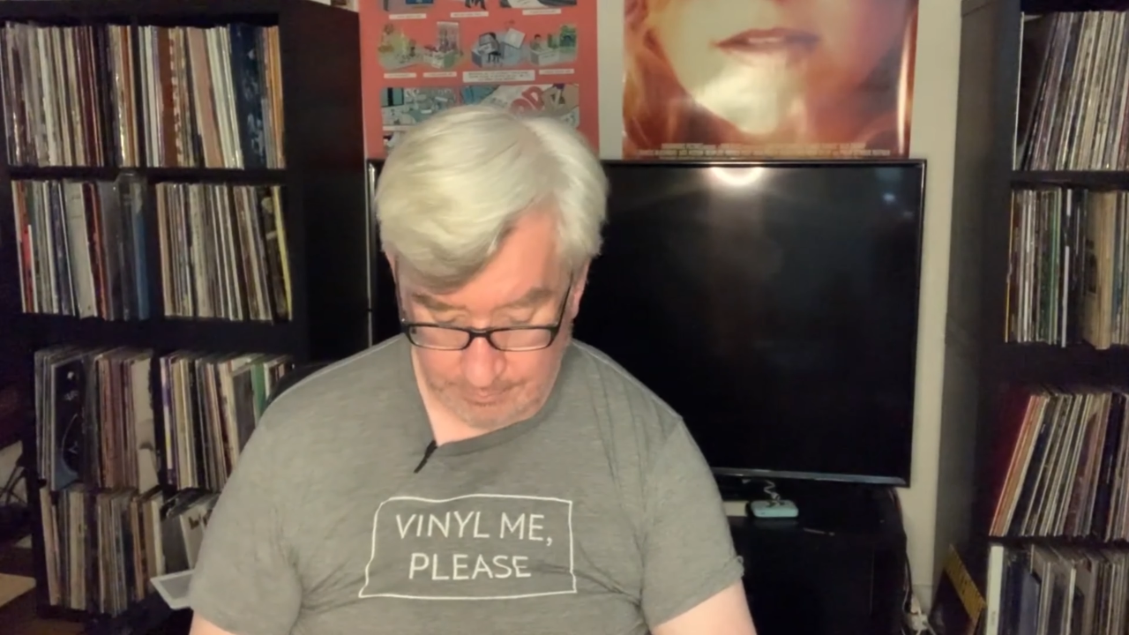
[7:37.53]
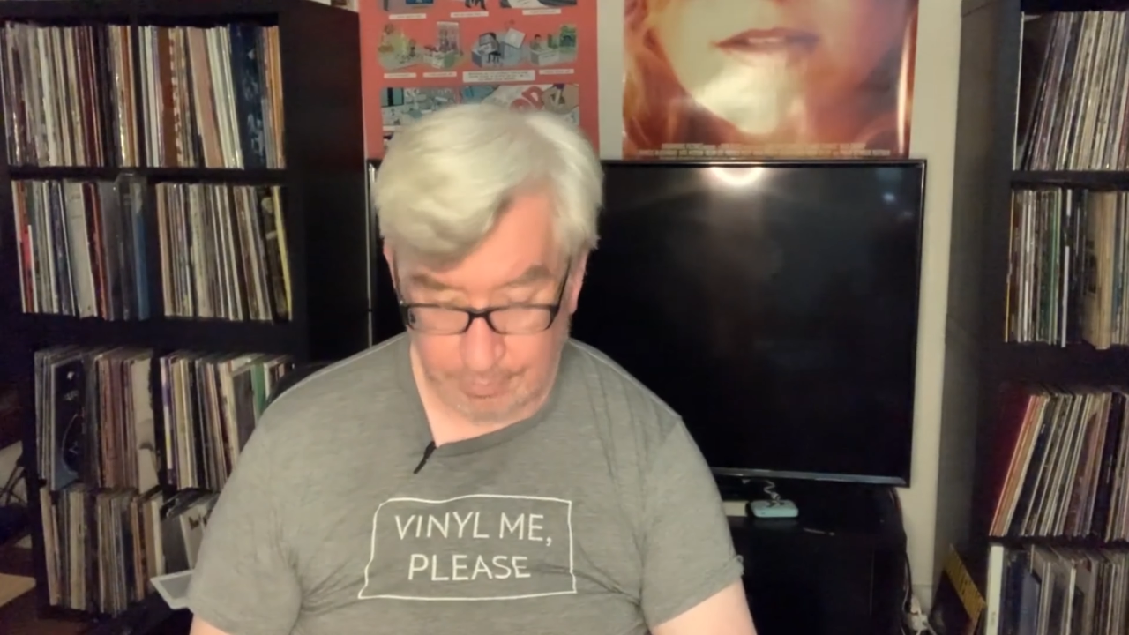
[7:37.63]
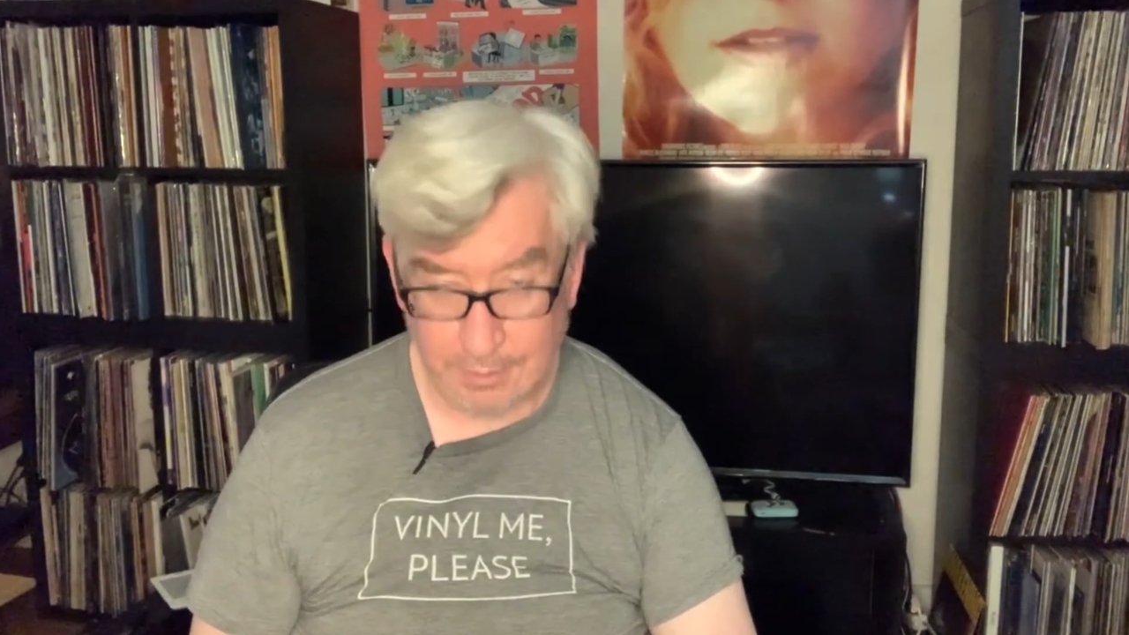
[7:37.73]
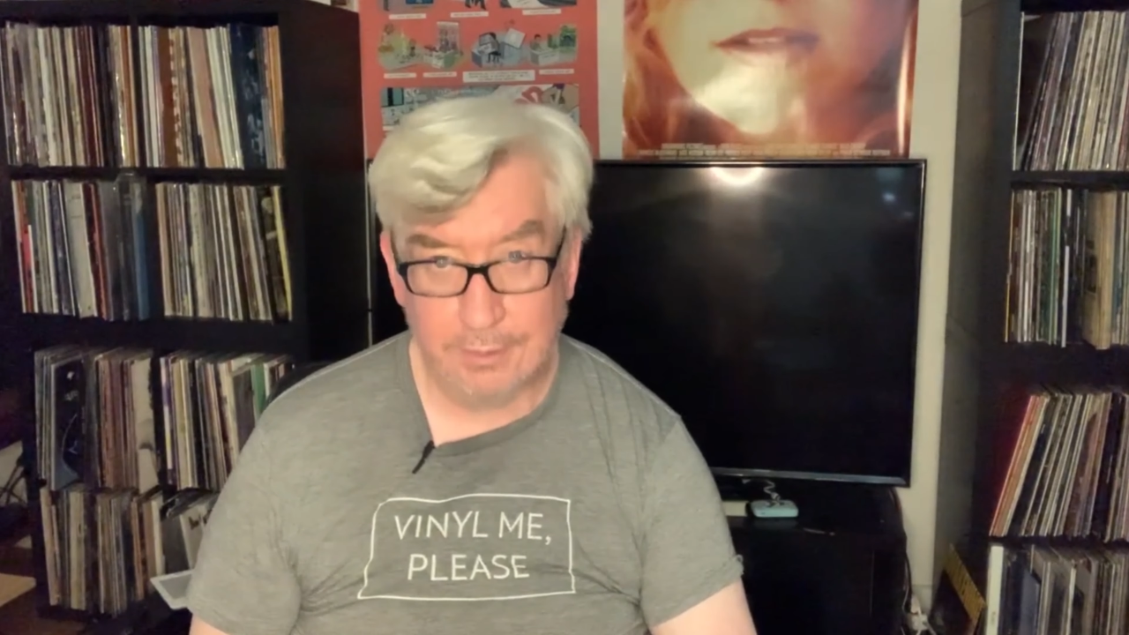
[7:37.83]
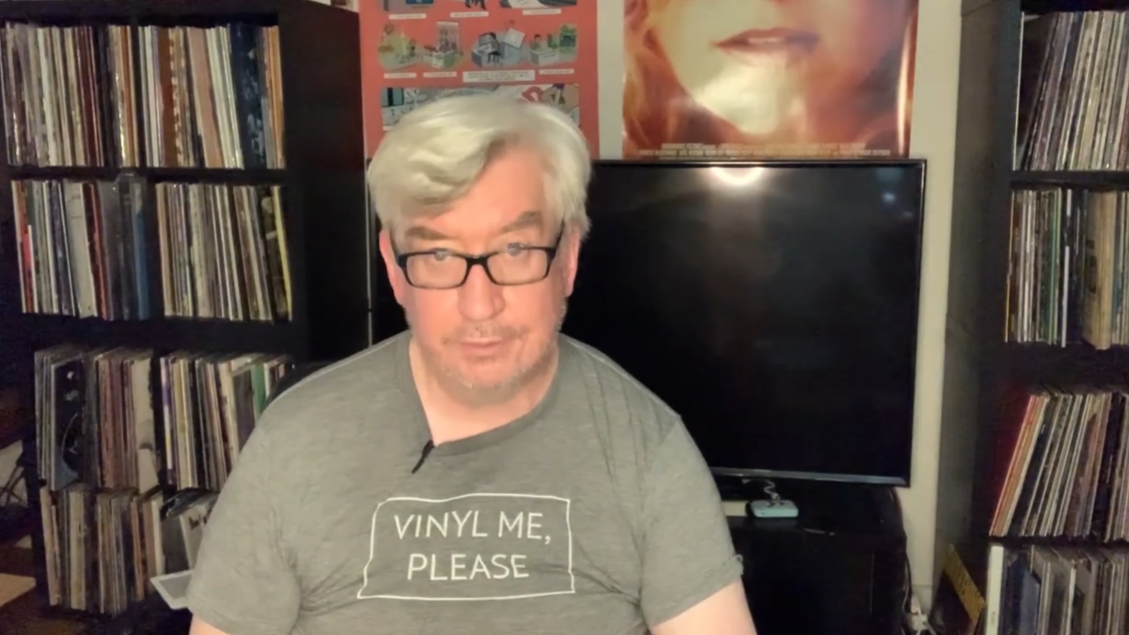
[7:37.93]

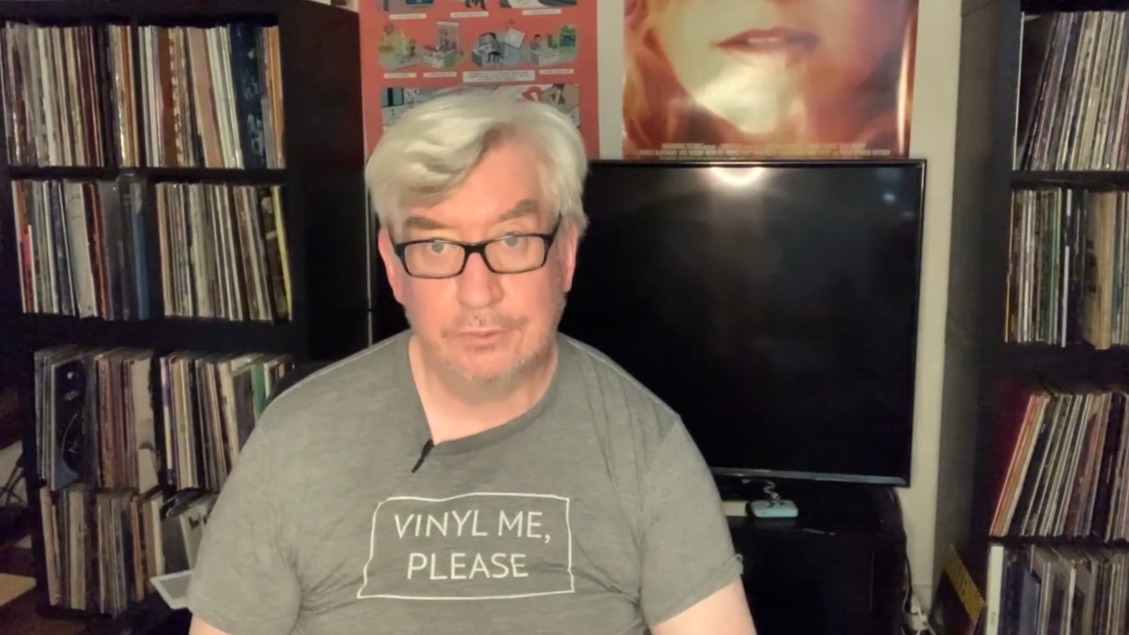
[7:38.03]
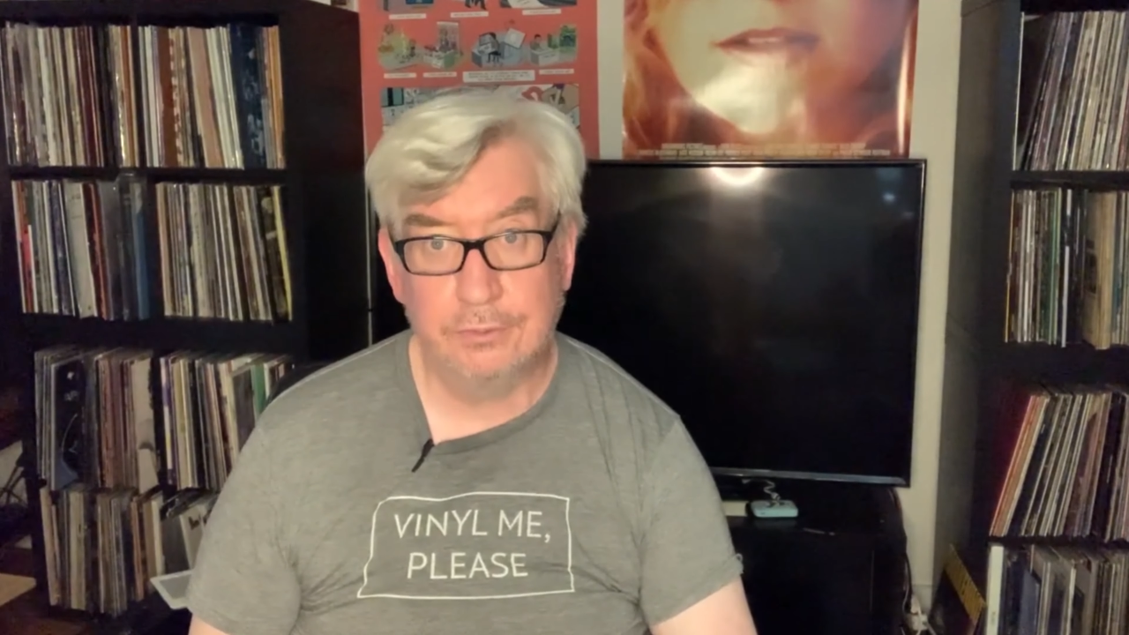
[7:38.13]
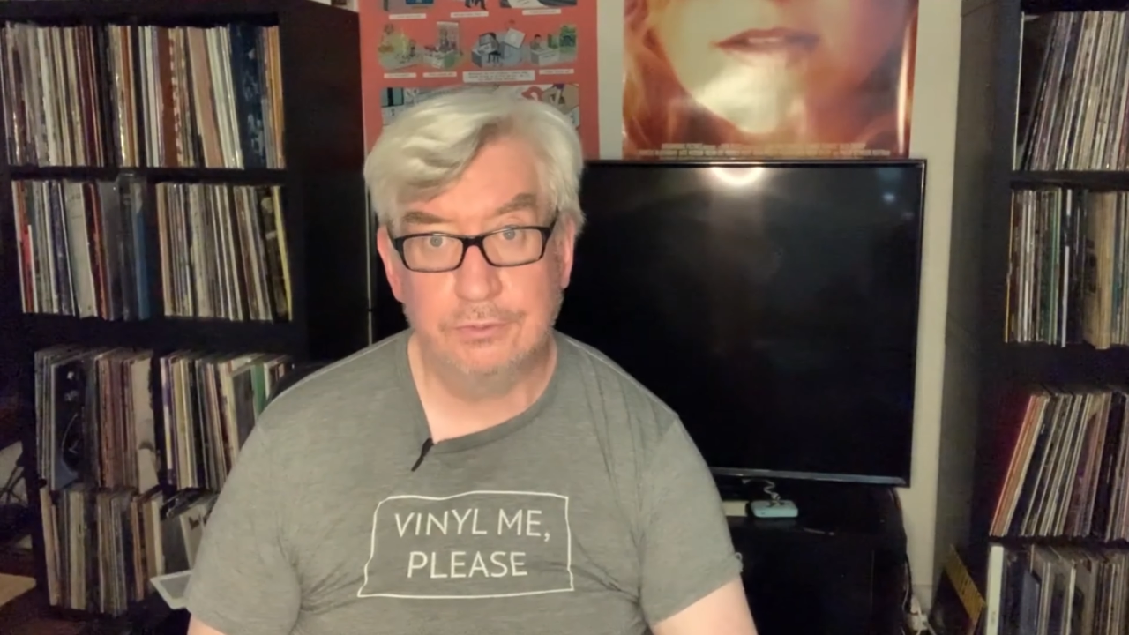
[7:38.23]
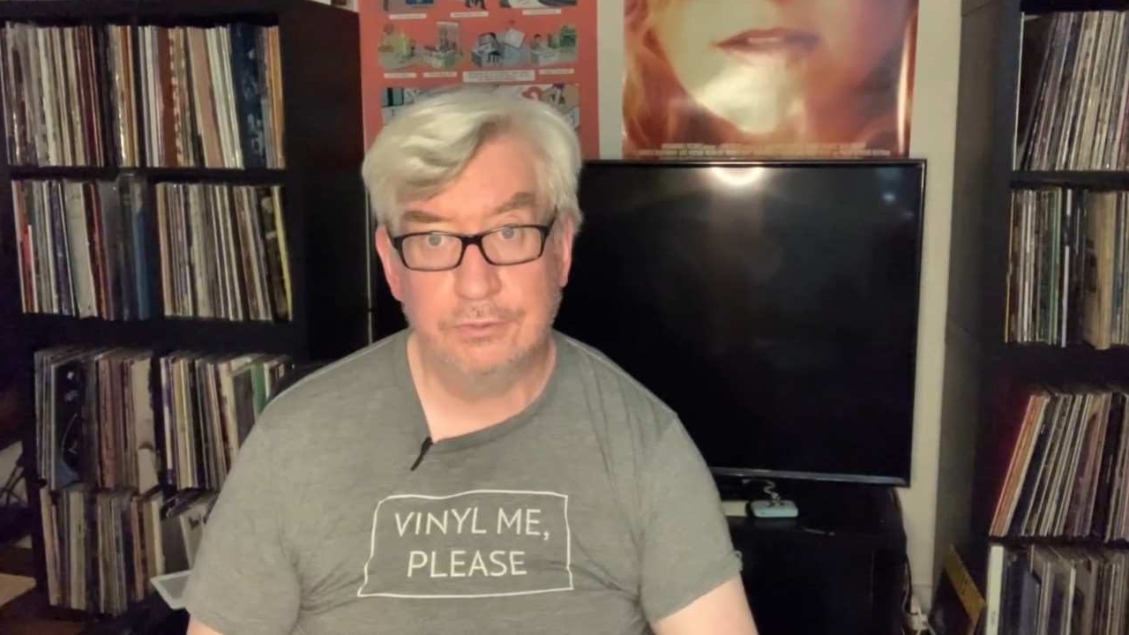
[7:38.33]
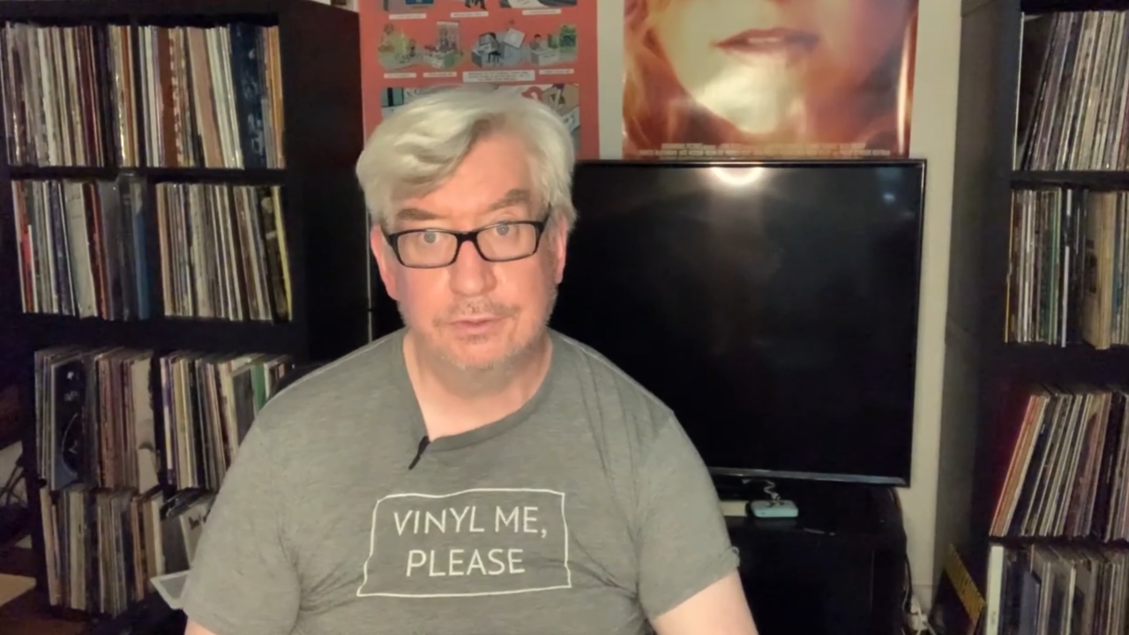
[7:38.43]
by
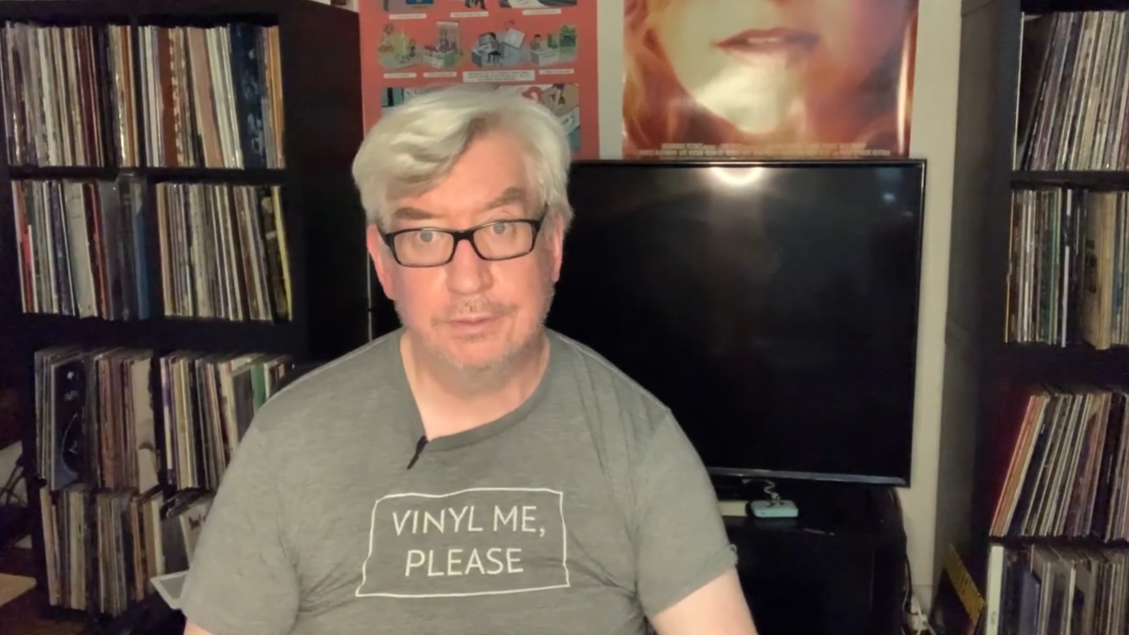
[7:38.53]
Sturgill